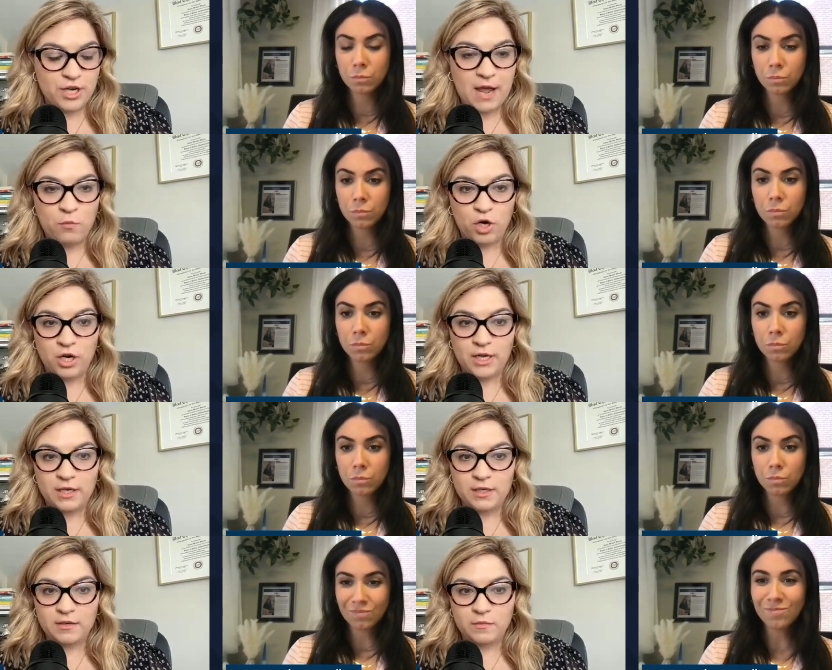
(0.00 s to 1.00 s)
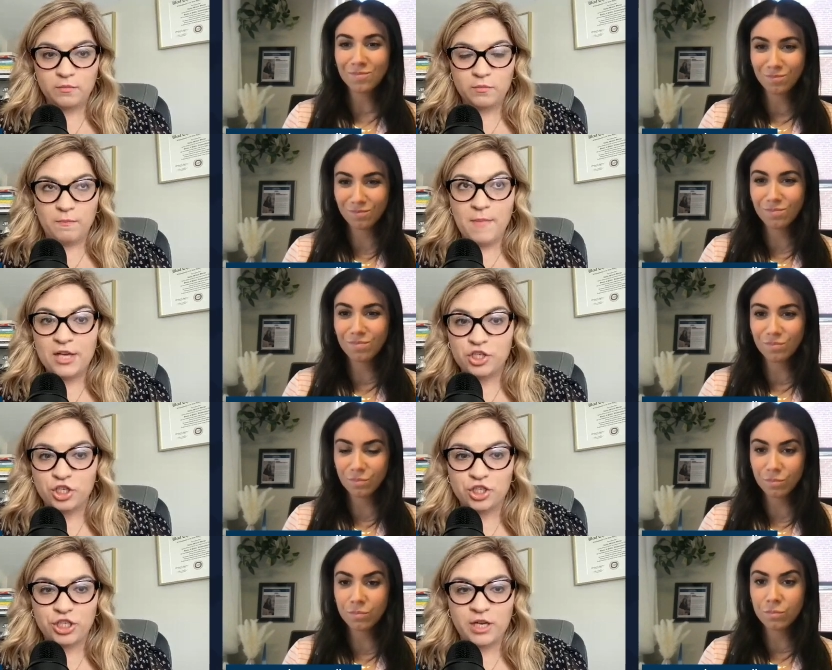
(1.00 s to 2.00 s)
Speaker 1: network and
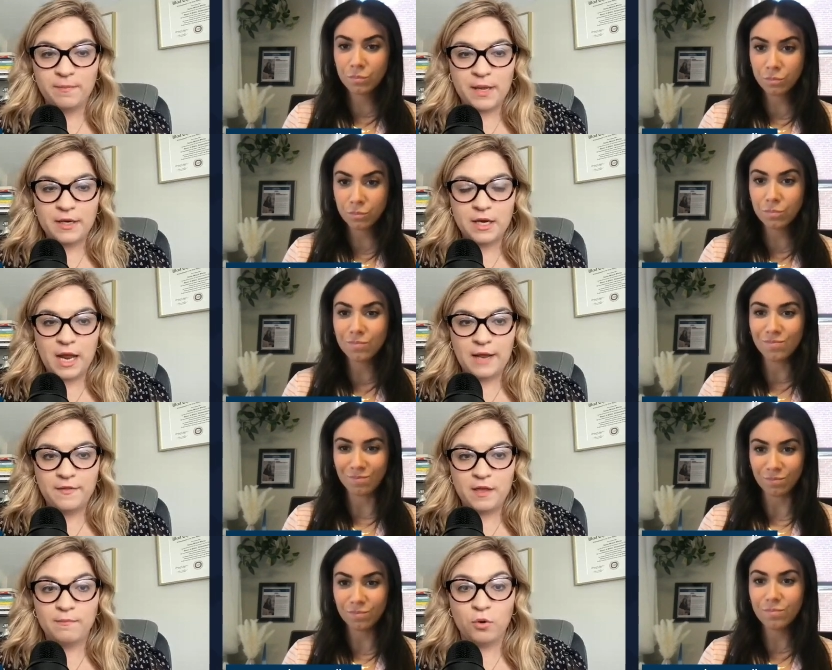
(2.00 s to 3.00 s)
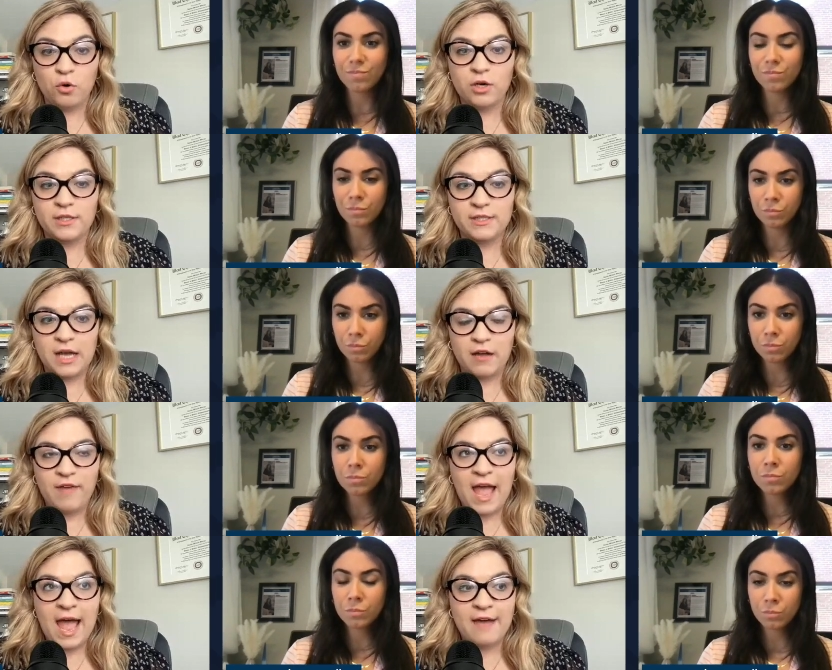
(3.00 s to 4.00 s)
mentorship and the importance
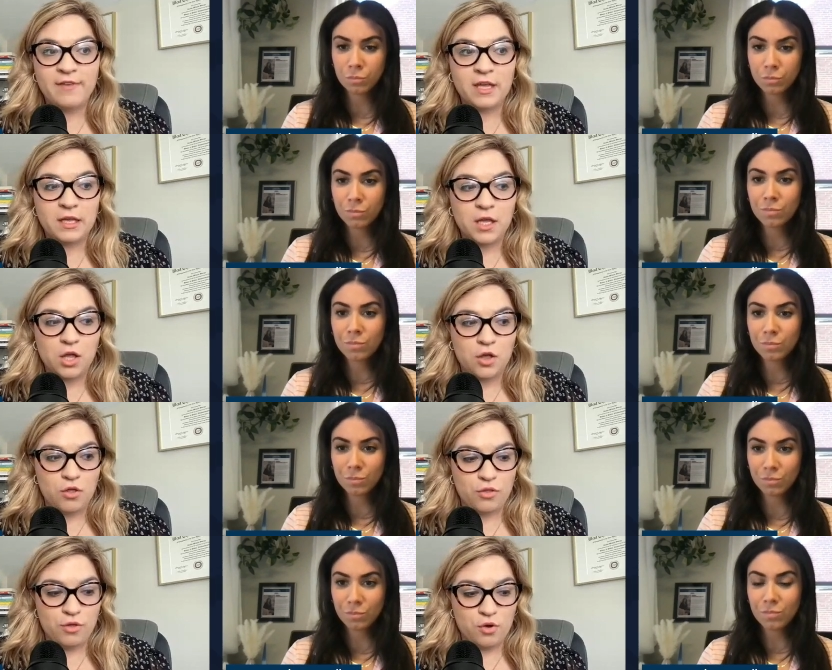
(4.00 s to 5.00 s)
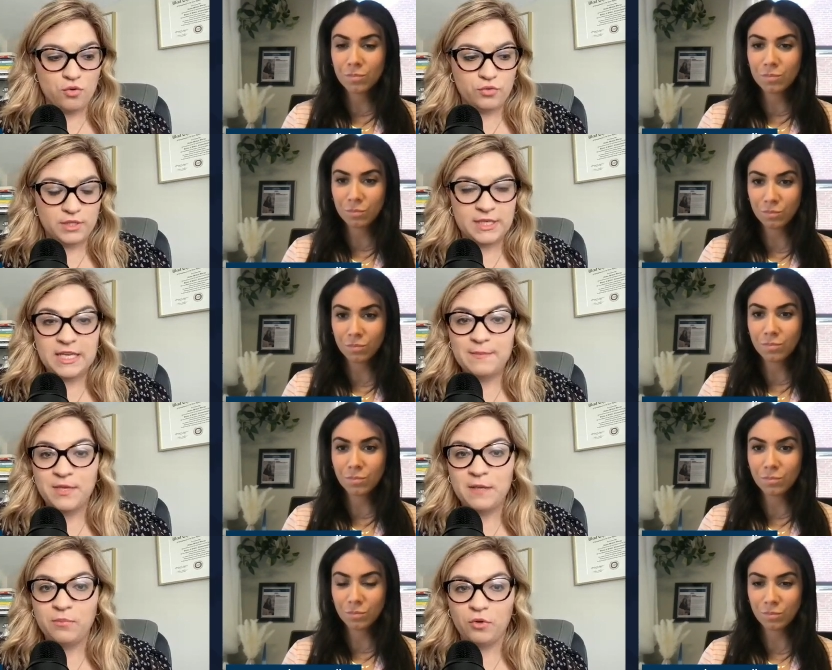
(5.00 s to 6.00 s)
of having those key
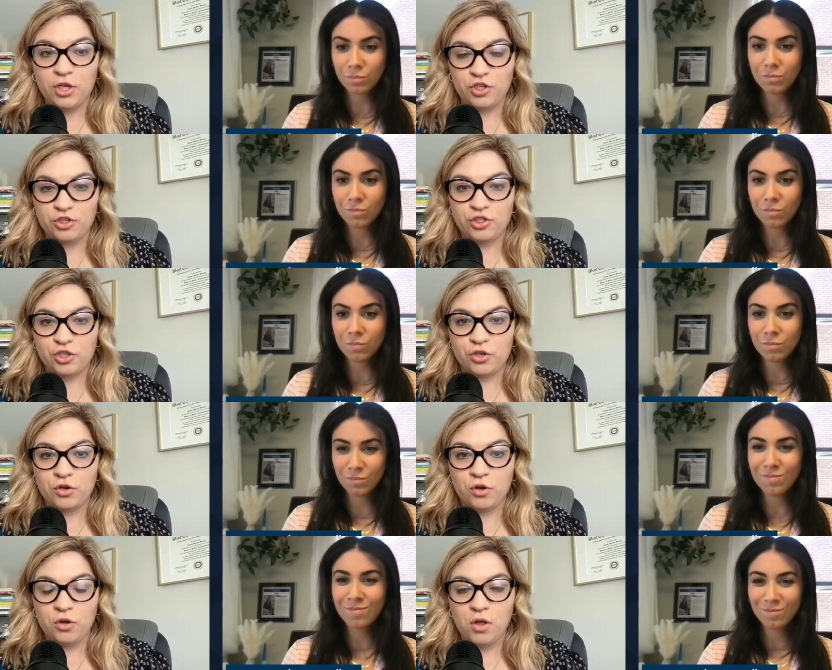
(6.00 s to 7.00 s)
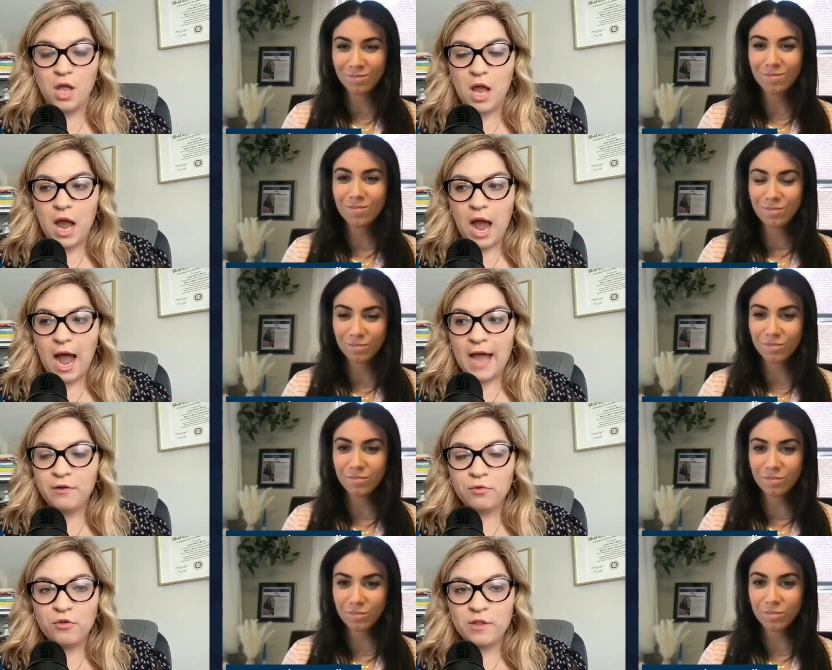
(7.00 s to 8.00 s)
people in your circle. I
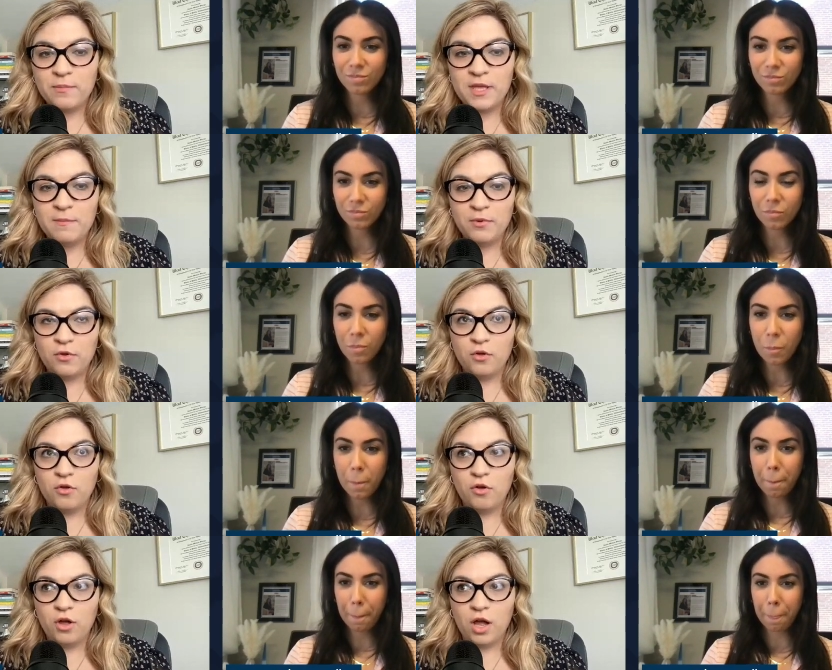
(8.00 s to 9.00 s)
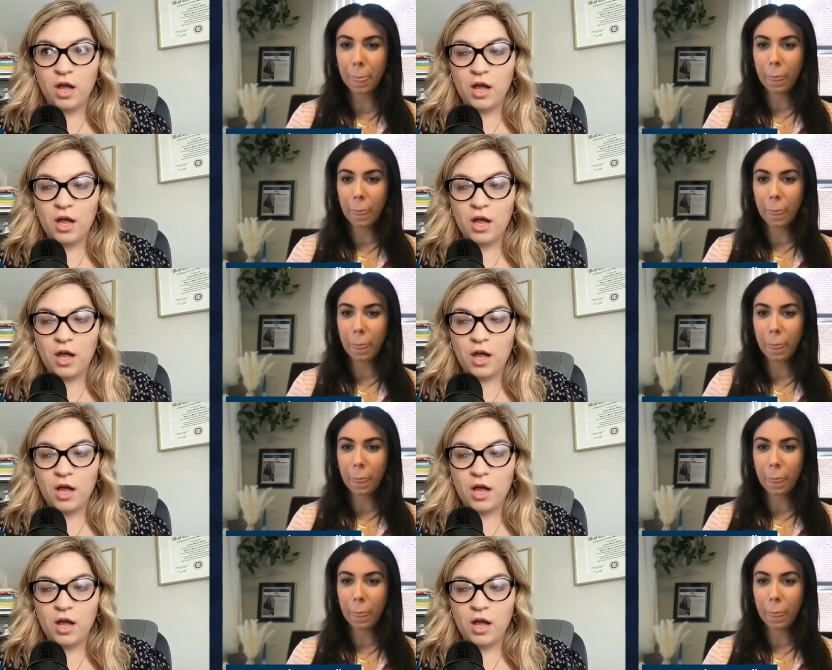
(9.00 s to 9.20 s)
don't know that people,